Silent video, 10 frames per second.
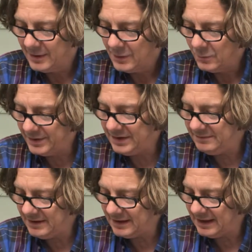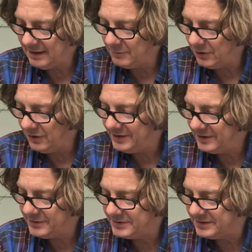When evening came, all the
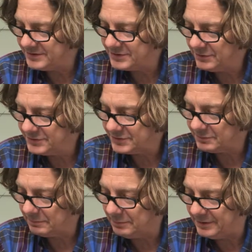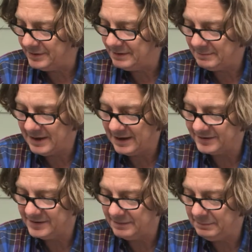other tin soldiers were put in their
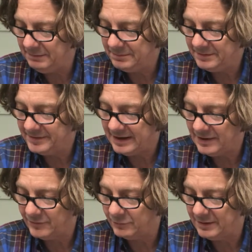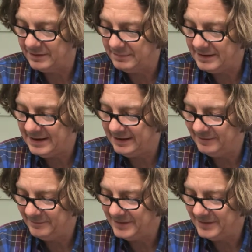box, and the people of the house went to bed.